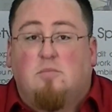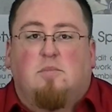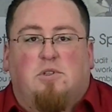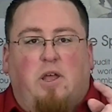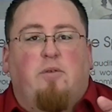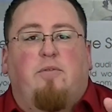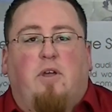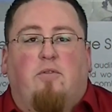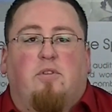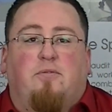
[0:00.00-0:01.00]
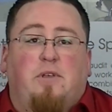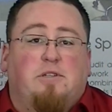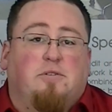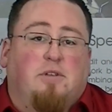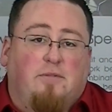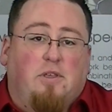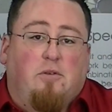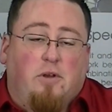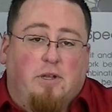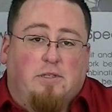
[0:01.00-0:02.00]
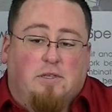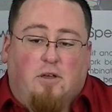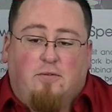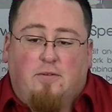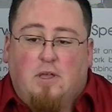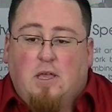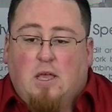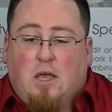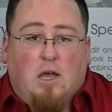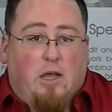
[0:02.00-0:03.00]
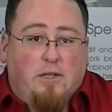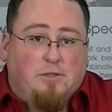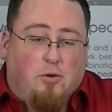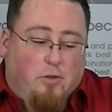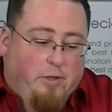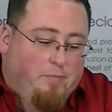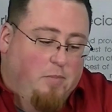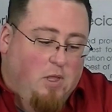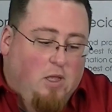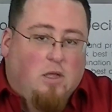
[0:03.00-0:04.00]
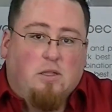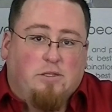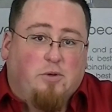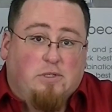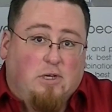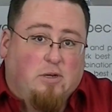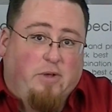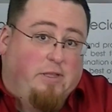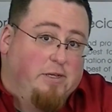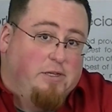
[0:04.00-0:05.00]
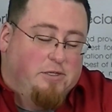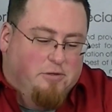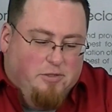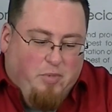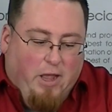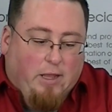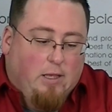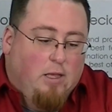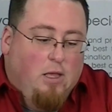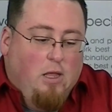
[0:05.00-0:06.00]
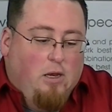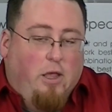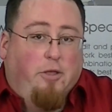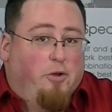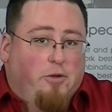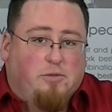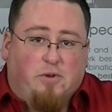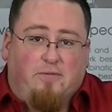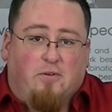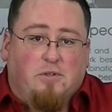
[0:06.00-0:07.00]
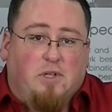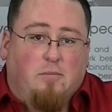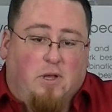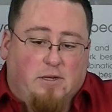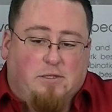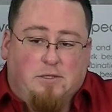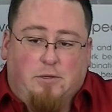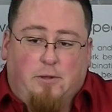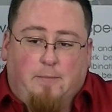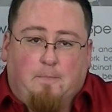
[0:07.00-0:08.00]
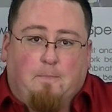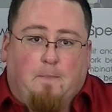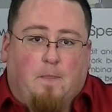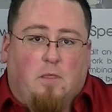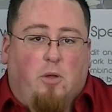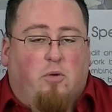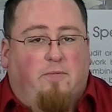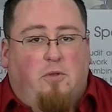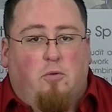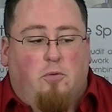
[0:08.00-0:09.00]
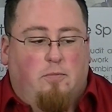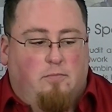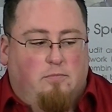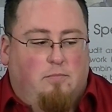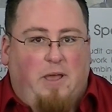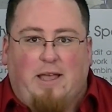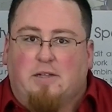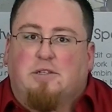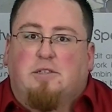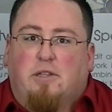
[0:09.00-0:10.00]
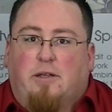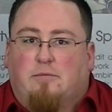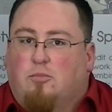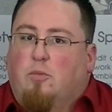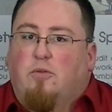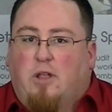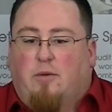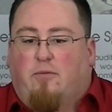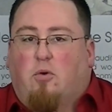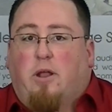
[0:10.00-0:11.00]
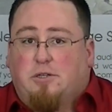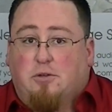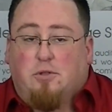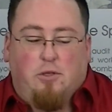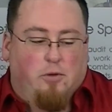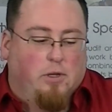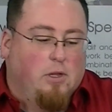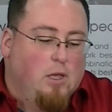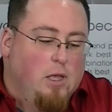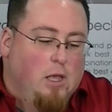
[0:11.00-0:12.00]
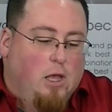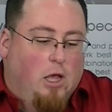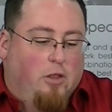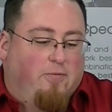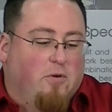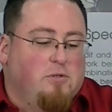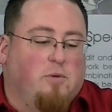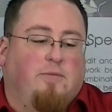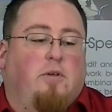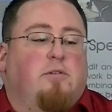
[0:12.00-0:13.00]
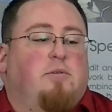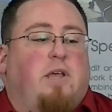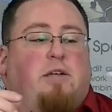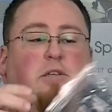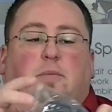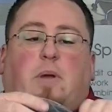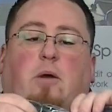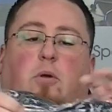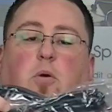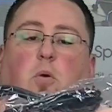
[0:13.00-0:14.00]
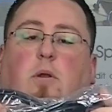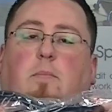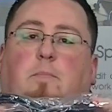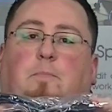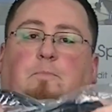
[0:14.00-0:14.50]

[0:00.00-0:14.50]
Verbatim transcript: so now that we've covered the features of the unit itself uh, externally, let's go ahead and talk about the accessories pack. Now you'll notice when I first unboxed this unit, there were a few packages that I removed out before I showed the unit. Uh, the first one of those was actually the power cord.